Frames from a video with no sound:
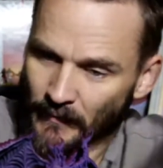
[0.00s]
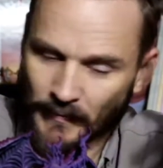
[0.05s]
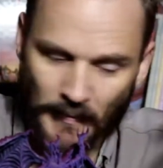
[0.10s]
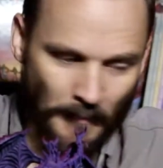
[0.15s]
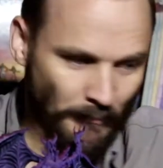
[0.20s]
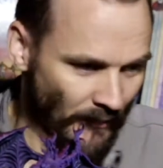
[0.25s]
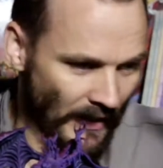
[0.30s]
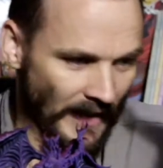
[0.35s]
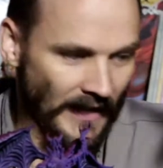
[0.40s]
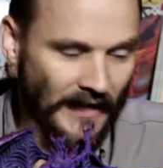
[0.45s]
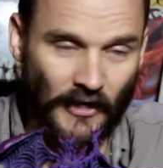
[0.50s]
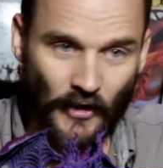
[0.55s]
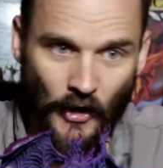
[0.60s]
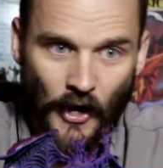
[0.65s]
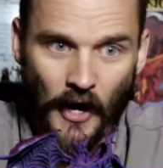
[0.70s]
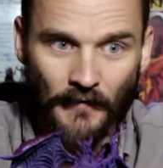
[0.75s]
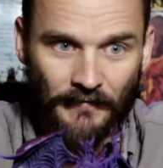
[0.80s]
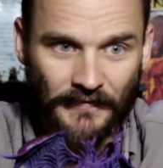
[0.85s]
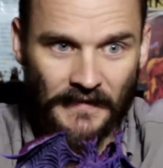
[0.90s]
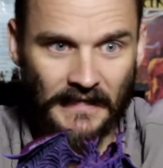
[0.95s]
break it
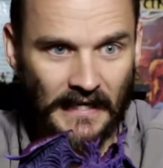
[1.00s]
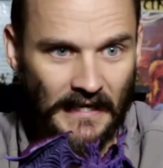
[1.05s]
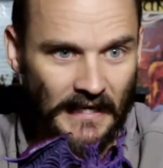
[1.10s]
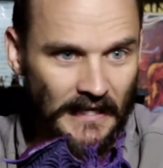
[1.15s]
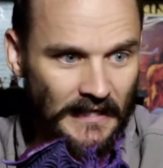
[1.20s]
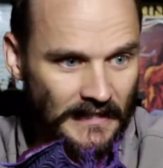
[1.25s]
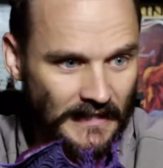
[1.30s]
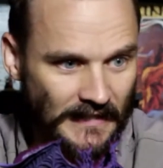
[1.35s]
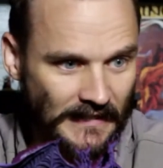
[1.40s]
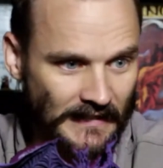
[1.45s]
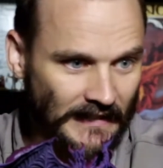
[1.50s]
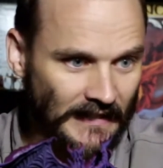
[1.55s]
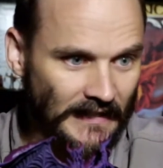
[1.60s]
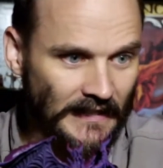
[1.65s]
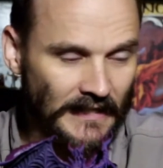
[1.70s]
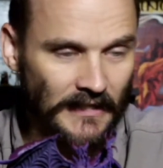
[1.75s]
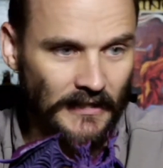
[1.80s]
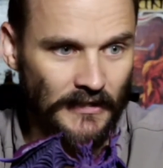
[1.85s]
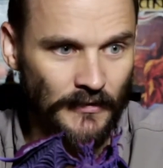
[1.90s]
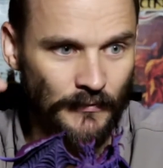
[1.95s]
off, you get it, you
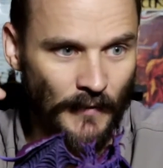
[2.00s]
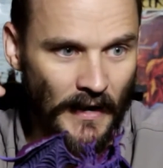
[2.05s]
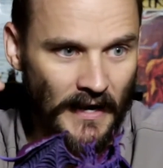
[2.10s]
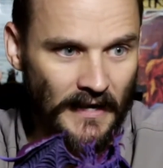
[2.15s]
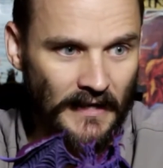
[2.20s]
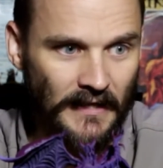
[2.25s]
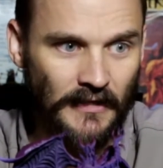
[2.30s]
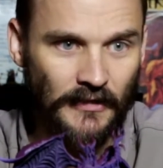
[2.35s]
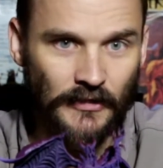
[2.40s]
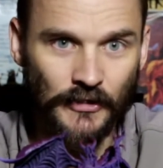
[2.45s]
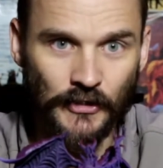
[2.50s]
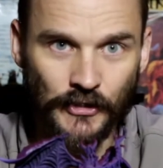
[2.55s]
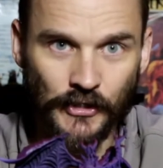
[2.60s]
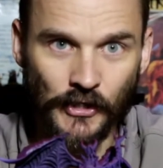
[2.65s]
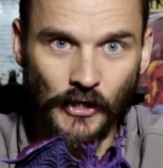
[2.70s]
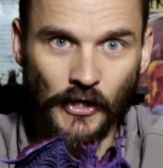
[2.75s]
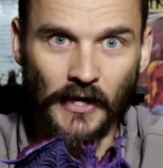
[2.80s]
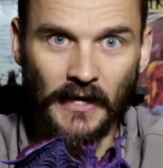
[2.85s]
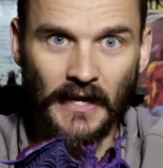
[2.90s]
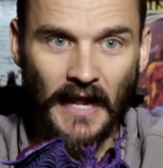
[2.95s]
clean it, you ready it, you
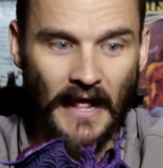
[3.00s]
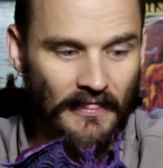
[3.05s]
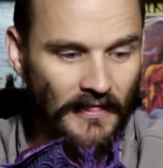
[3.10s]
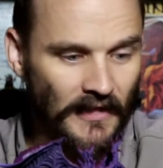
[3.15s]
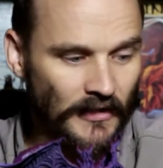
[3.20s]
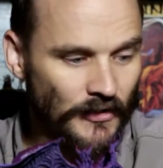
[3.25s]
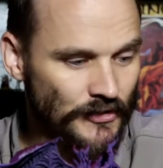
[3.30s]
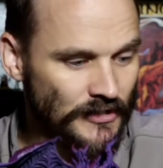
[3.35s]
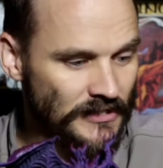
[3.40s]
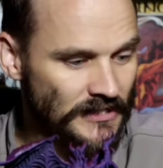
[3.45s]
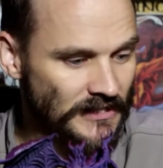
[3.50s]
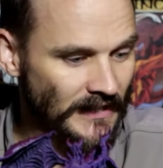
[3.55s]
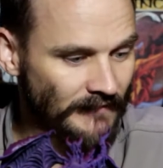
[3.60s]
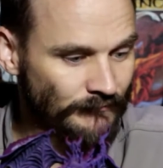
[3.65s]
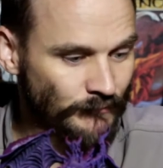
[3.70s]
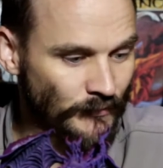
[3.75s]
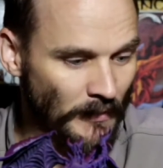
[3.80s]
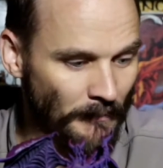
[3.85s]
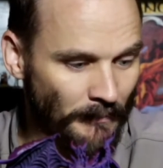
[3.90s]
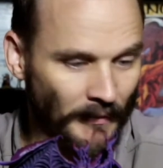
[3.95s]
cure it, and then you're just
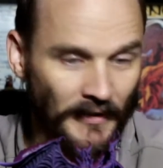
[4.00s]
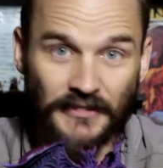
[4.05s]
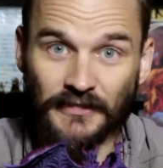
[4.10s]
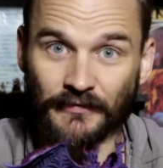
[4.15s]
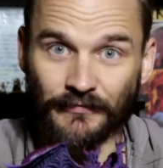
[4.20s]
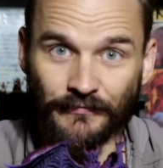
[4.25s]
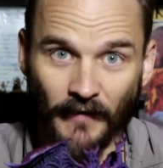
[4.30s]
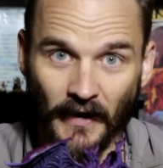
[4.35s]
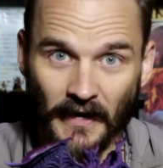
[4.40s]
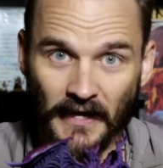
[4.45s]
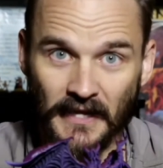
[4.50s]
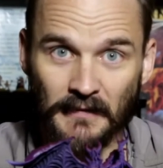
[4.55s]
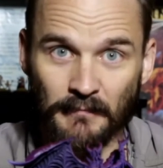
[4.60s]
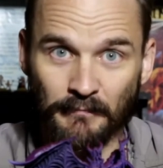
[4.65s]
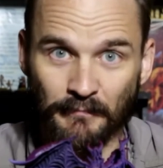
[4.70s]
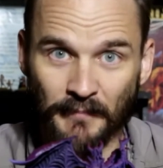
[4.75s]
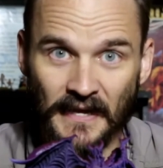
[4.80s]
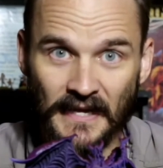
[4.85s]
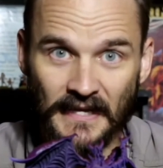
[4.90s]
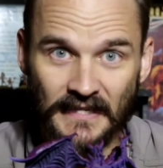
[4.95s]
left with a bunch of
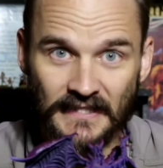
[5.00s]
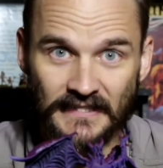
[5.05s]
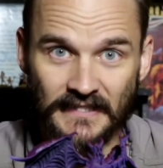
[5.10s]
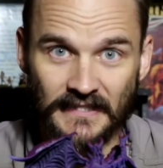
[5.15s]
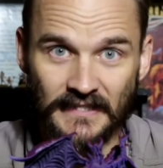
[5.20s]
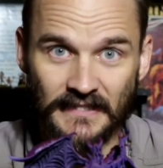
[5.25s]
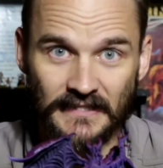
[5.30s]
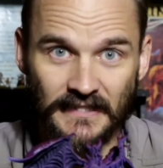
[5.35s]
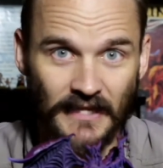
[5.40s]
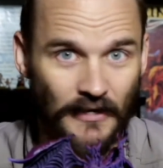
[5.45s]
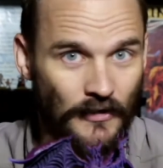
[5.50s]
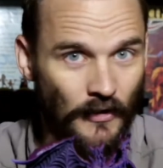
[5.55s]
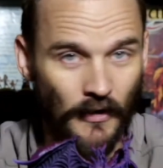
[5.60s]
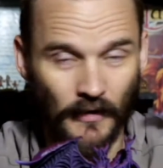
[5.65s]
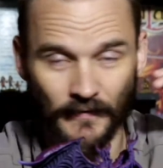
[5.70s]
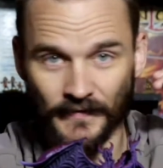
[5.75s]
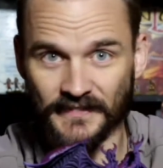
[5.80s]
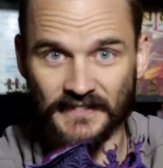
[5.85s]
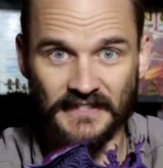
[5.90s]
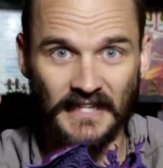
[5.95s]
fucking pieces that are
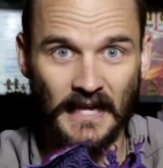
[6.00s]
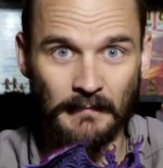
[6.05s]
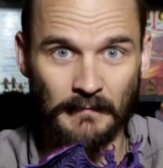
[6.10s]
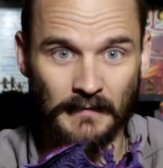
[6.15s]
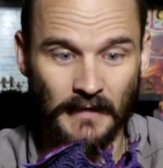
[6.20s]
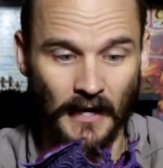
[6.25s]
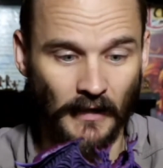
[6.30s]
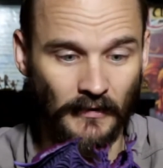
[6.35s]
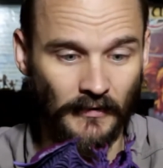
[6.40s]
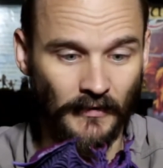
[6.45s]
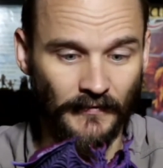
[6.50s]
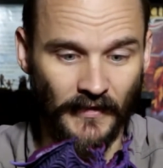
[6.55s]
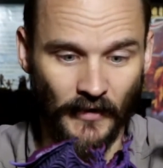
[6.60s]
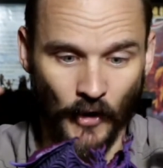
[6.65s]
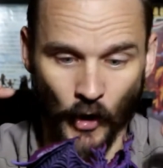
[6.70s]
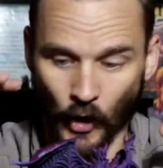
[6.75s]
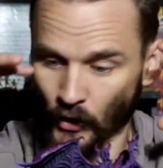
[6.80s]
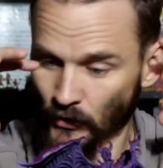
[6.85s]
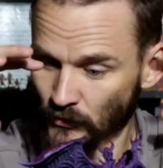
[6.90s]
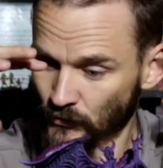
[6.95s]
all the same color, that
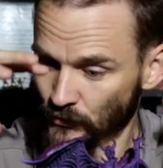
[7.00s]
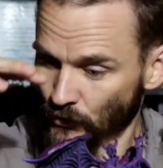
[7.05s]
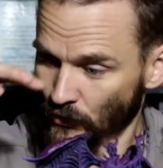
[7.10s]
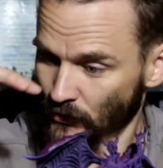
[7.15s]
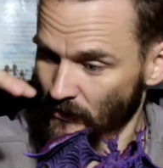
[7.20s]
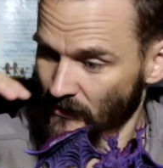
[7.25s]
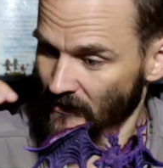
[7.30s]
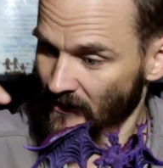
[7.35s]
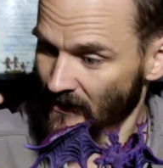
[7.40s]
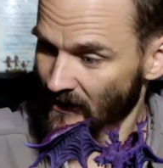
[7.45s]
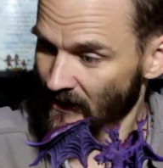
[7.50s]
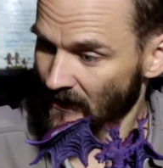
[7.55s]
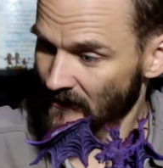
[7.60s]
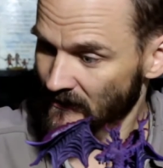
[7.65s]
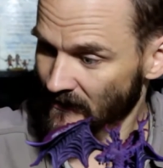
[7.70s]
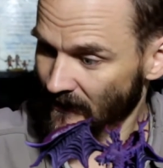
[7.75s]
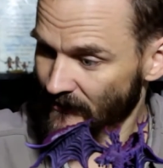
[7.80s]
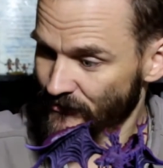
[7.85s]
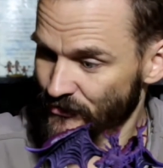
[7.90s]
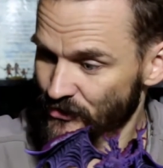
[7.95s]
all look
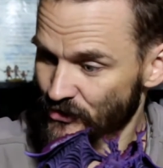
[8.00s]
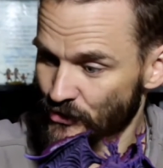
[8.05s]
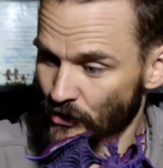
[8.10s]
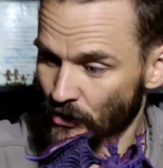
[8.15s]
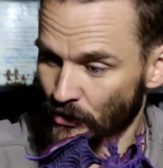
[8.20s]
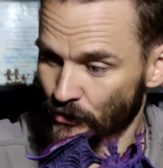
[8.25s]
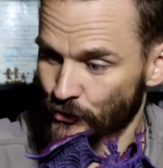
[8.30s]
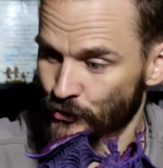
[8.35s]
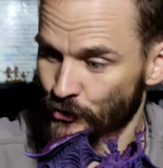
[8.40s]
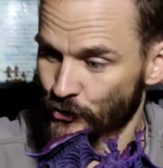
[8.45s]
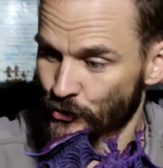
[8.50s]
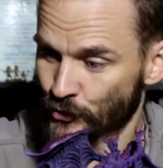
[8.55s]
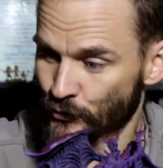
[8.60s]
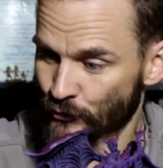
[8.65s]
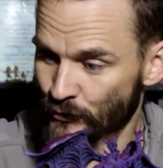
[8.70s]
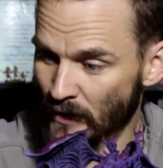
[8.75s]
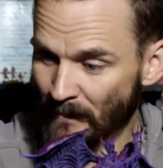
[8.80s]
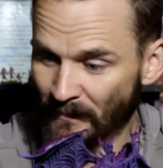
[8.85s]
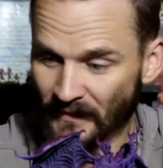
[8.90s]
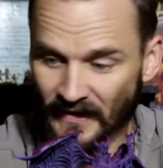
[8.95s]
like just
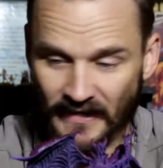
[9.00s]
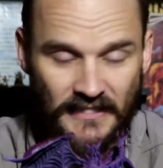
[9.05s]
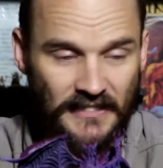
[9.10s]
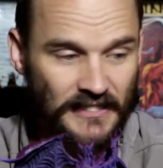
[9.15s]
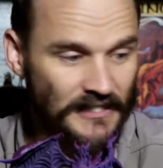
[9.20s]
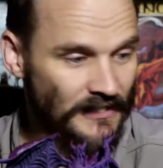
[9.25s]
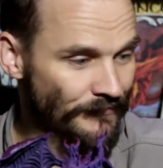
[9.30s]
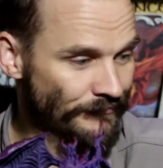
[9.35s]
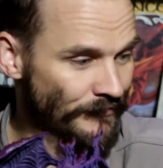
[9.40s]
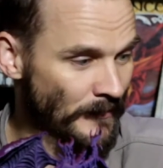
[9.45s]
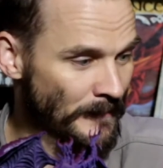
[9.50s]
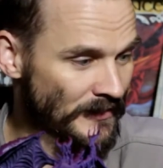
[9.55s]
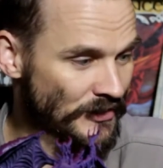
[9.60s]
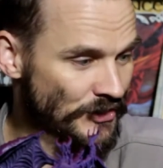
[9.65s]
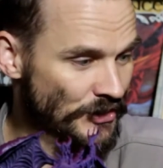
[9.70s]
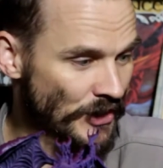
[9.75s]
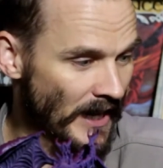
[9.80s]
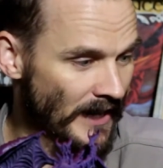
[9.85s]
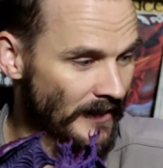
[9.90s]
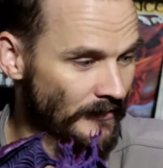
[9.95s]
drippings from a
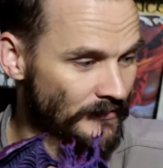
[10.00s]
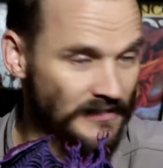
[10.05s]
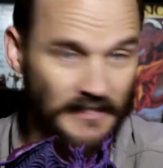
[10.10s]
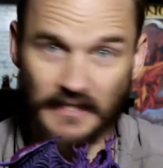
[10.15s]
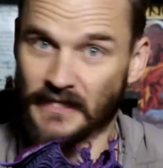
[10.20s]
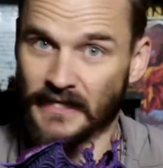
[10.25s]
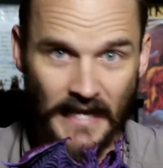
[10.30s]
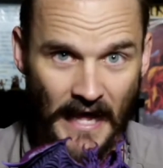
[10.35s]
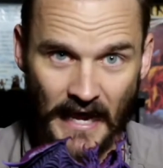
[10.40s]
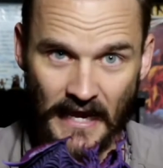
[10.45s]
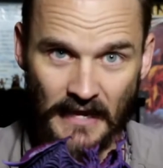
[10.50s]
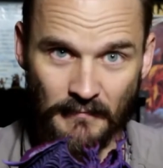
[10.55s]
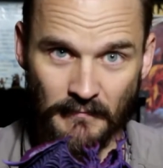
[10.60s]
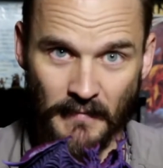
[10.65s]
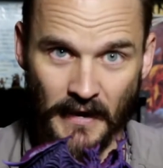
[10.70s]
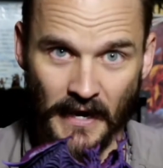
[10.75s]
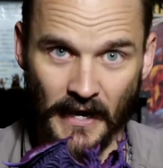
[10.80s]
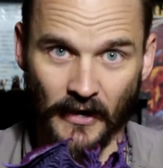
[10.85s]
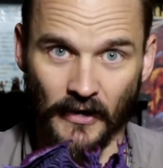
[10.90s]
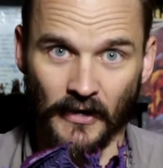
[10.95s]
child's
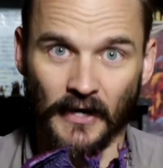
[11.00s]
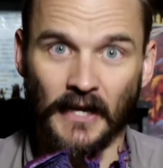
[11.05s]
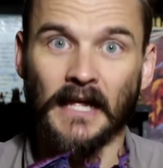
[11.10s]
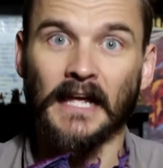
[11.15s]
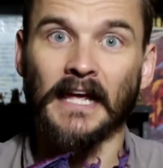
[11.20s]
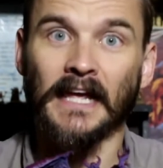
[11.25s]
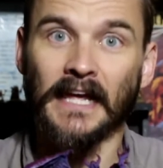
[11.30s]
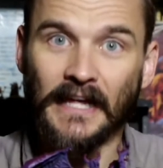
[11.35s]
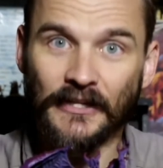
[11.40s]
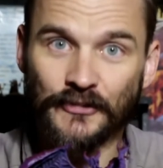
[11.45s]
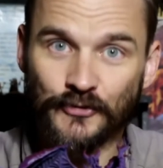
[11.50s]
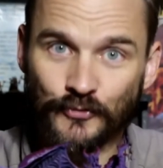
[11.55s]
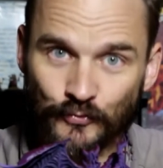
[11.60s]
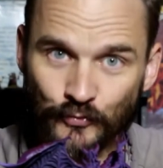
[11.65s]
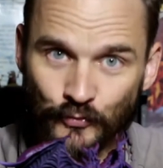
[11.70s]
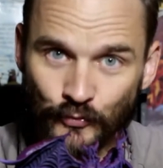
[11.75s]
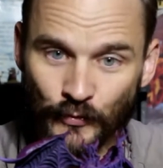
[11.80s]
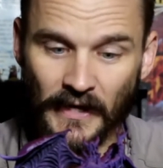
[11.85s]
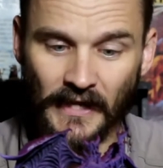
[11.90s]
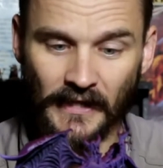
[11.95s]
nightmare. It's
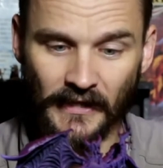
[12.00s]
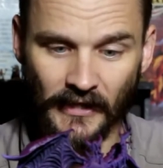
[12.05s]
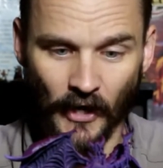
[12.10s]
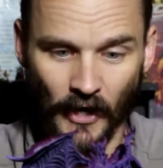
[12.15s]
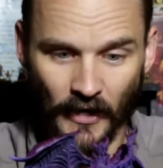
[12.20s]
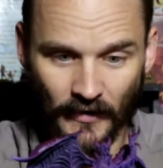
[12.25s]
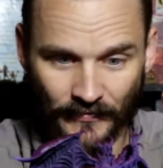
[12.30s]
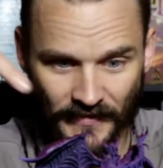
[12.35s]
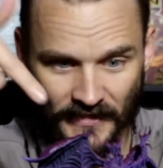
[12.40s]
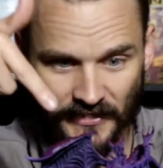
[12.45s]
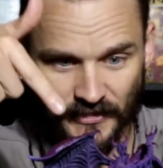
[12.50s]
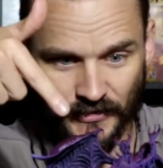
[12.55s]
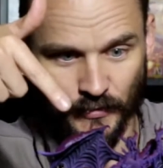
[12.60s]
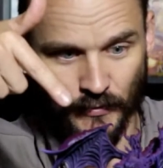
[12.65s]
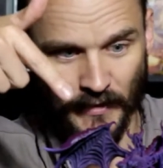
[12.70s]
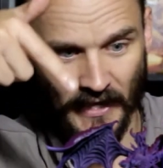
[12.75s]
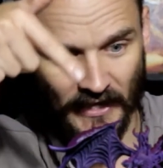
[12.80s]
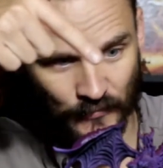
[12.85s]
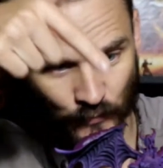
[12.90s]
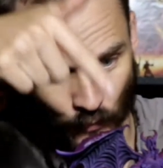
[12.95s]
really hard. This
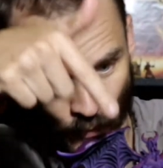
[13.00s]
dude has